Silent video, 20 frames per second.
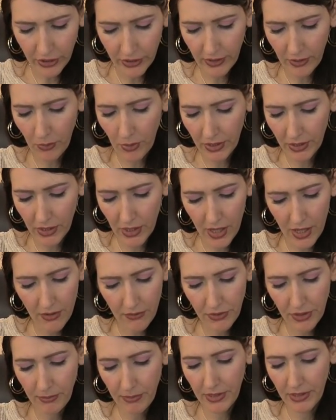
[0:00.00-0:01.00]
They want love.
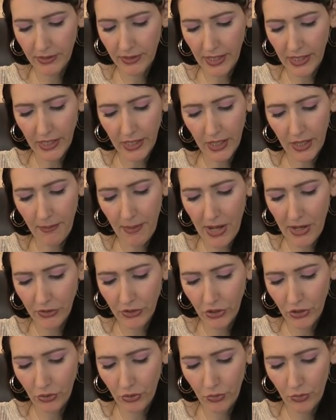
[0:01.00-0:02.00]
They've been thinking about
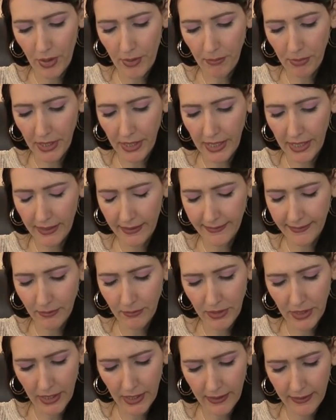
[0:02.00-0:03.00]
you and planning some
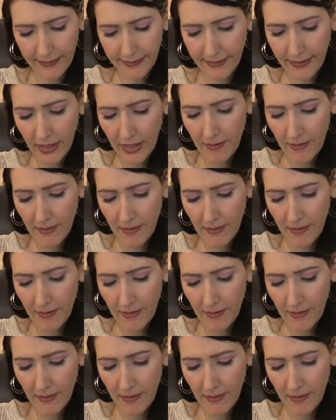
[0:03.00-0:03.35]
things.